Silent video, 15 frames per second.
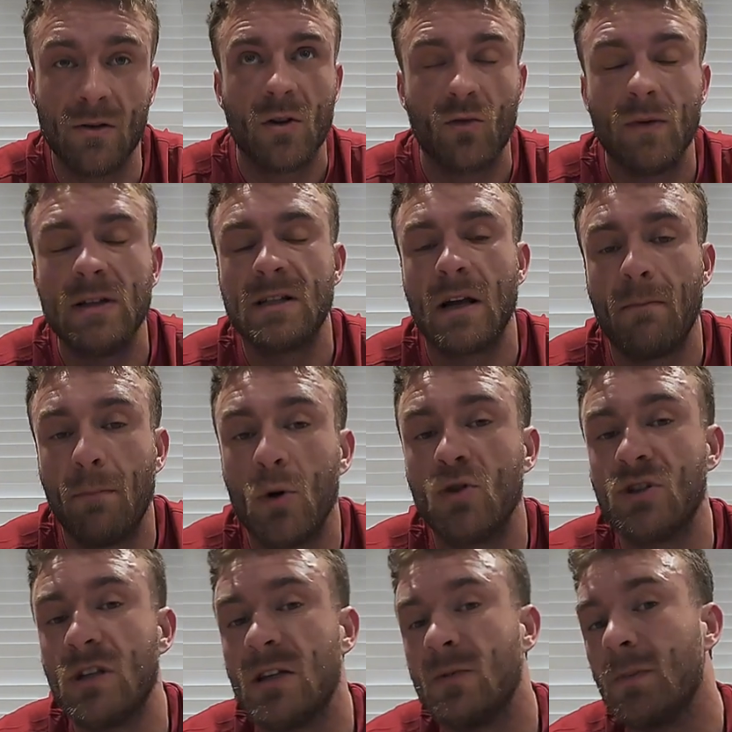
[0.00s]
The reason I'm
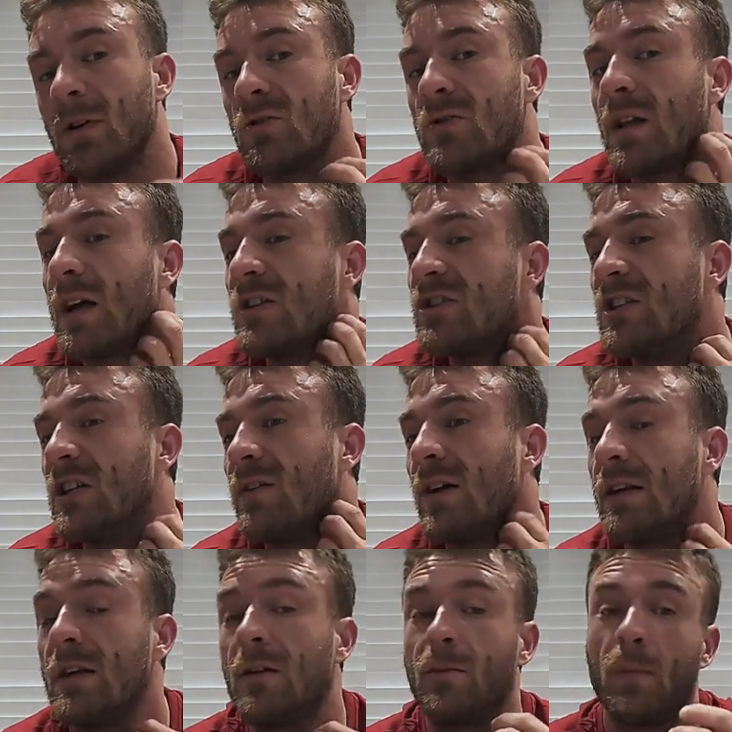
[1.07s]
buzzing is because last year I
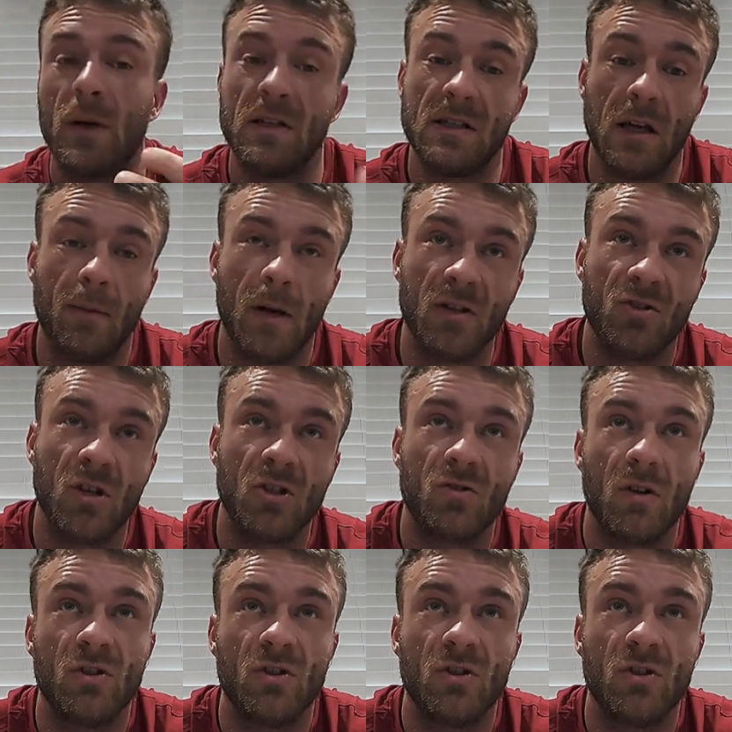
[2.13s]
did PCA Manchester,